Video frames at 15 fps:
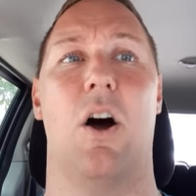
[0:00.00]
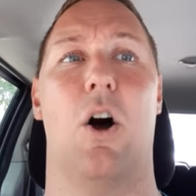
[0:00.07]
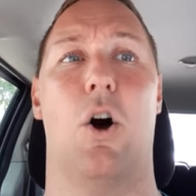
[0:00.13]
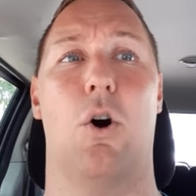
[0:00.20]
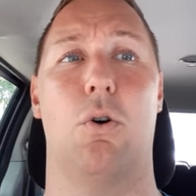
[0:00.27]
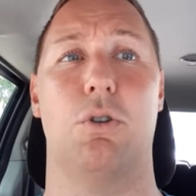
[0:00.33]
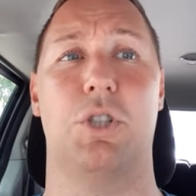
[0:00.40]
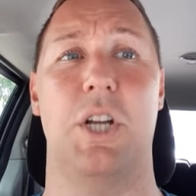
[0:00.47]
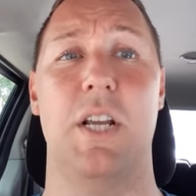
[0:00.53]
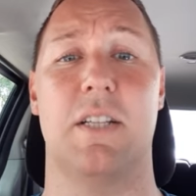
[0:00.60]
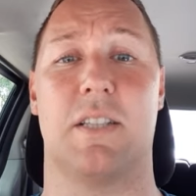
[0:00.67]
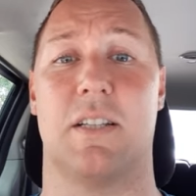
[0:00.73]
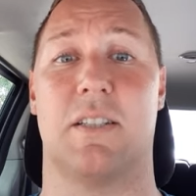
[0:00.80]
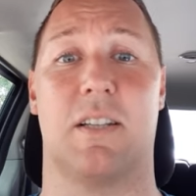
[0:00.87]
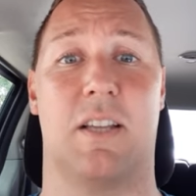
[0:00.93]
Oh
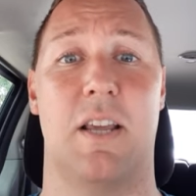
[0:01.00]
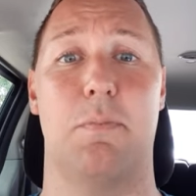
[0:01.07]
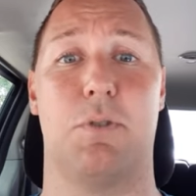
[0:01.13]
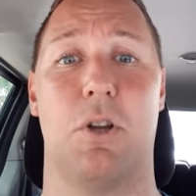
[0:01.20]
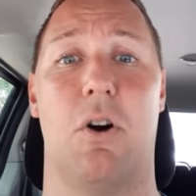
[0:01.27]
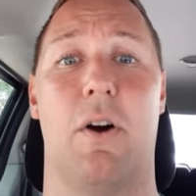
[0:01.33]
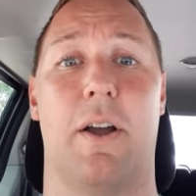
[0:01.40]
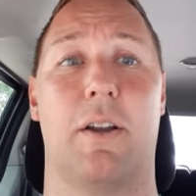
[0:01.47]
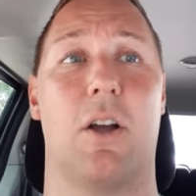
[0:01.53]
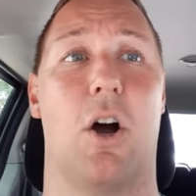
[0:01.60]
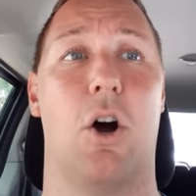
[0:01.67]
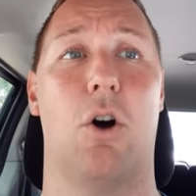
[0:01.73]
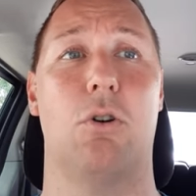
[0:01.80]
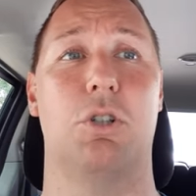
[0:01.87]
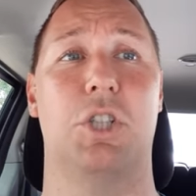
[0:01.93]
Jesus, it keeps going.
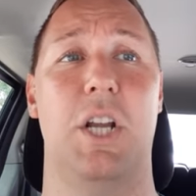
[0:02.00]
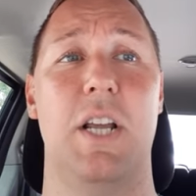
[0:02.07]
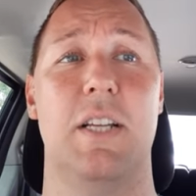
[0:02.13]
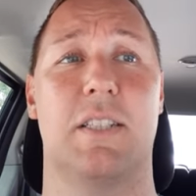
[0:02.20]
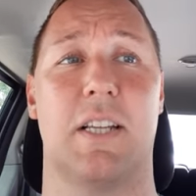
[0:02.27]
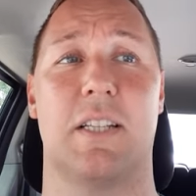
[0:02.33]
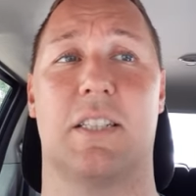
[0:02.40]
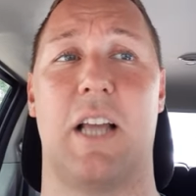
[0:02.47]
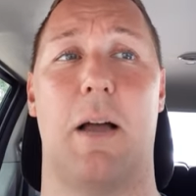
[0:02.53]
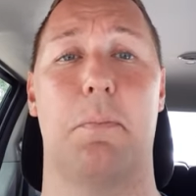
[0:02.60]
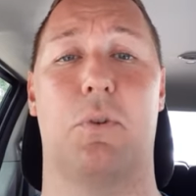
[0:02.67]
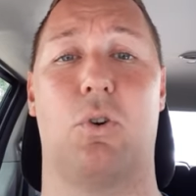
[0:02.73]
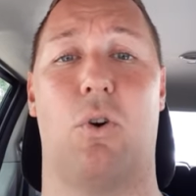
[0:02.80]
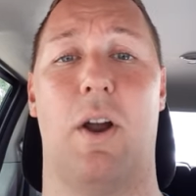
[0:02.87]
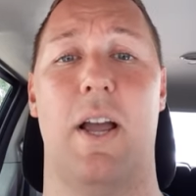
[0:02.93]
Oh Jesus, I'm
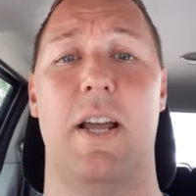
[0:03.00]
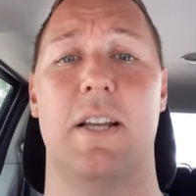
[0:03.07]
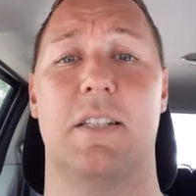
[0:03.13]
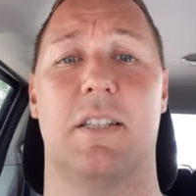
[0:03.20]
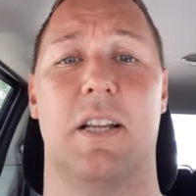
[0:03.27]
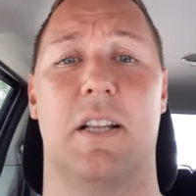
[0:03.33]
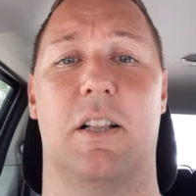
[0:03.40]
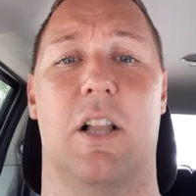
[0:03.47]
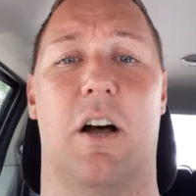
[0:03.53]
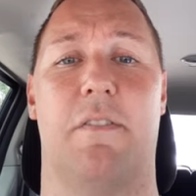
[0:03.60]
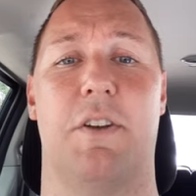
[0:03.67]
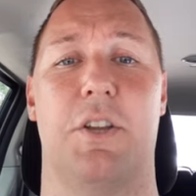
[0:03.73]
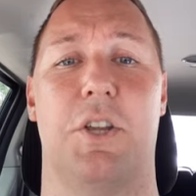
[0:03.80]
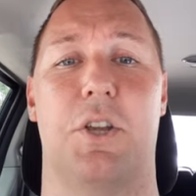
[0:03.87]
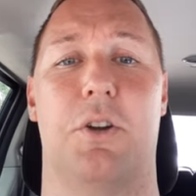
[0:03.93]
crazy
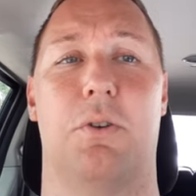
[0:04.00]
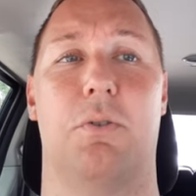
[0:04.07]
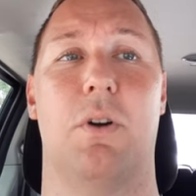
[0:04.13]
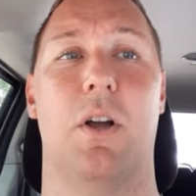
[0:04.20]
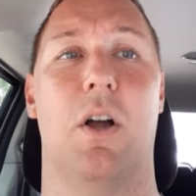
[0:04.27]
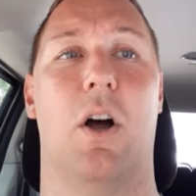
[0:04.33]
loving you.